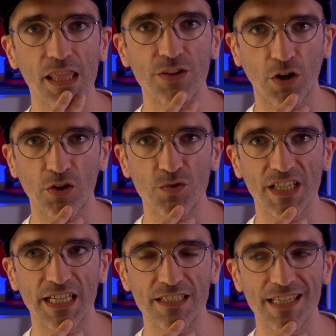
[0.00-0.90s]

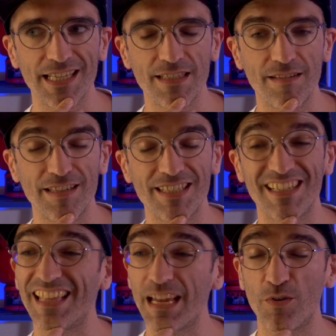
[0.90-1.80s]
Narco-Saints is the
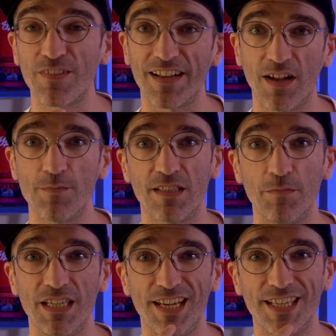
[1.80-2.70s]
disclaimer that comes at the
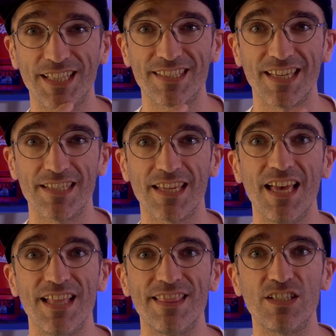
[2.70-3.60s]
beginning that says
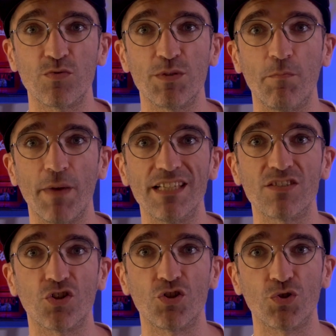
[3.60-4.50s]
this was
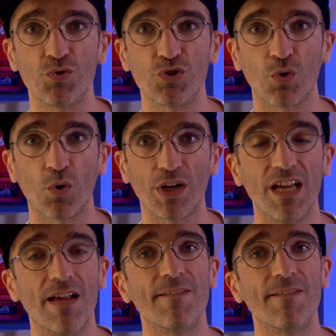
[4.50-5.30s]
based on a true story.